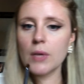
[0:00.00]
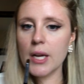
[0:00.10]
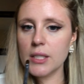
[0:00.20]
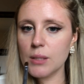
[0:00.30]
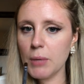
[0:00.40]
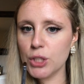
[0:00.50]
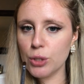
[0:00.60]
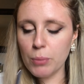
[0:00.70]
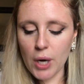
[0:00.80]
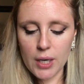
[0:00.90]
On a
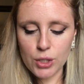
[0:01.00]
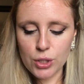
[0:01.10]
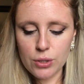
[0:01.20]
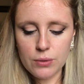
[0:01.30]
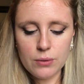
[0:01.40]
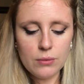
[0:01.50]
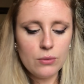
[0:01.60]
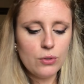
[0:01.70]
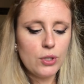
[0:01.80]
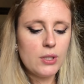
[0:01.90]
smudger brush,
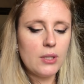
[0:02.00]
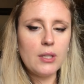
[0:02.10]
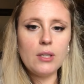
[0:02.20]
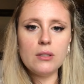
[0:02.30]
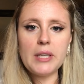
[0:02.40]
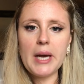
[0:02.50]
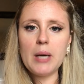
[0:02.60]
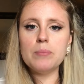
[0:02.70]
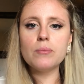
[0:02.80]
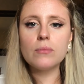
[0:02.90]
just a little
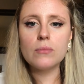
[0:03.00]
dab.